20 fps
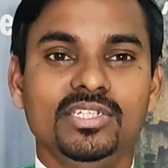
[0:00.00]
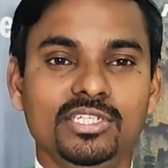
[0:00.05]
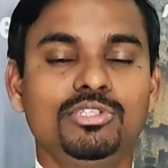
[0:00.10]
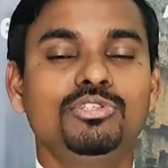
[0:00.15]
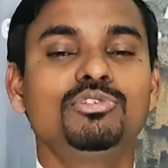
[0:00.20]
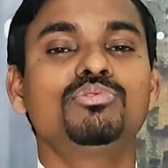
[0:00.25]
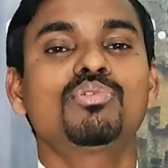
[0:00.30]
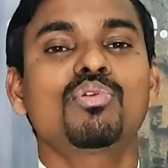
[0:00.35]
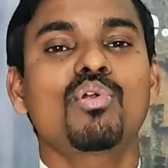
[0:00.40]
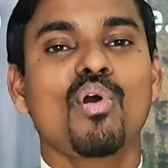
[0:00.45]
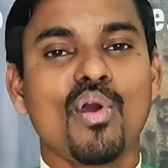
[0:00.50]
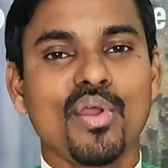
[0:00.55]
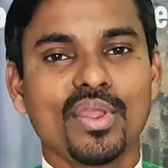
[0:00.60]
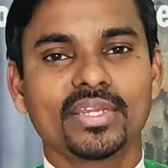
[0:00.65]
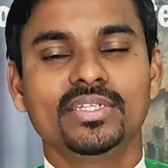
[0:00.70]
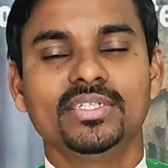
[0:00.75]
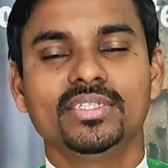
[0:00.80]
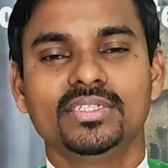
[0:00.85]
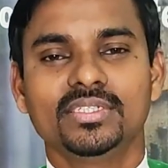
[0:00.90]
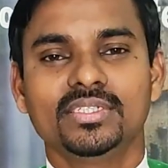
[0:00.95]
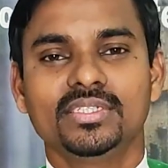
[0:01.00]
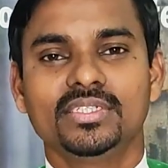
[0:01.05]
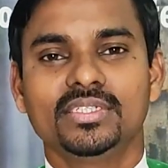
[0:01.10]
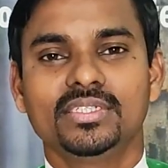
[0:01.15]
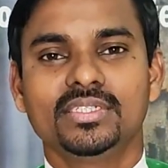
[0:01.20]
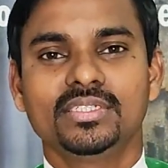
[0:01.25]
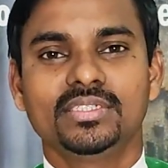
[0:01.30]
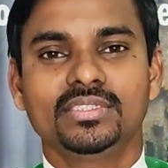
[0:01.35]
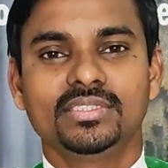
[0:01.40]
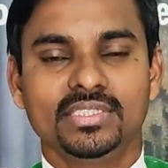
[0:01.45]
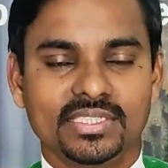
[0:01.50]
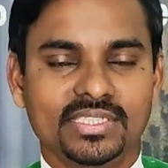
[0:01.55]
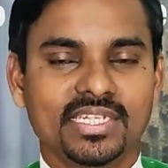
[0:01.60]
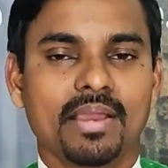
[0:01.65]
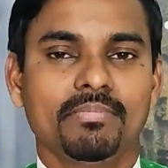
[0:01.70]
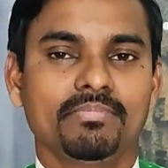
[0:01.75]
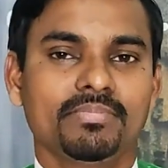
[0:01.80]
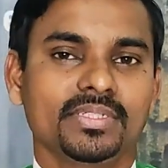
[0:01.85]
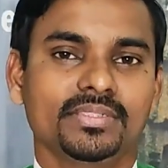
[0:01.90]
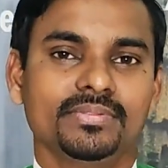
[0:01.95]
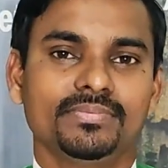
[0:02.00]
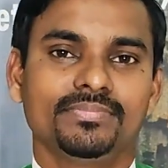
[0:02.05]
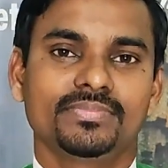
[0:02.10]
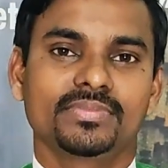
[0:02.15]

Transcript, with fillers: destroyed the temple.